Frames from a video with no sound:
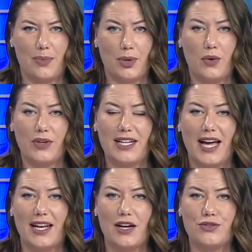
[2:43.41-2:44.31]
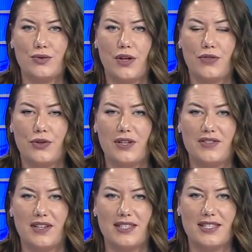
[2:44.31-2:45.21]
but only
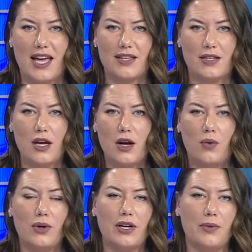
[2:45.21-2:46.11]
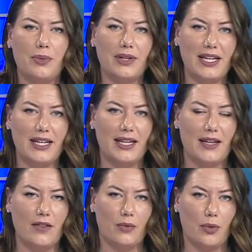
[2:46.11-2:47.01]
936 tests were completed
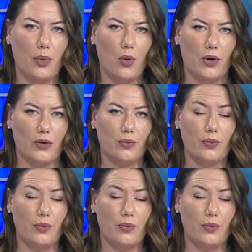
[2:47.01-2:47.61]
in the report,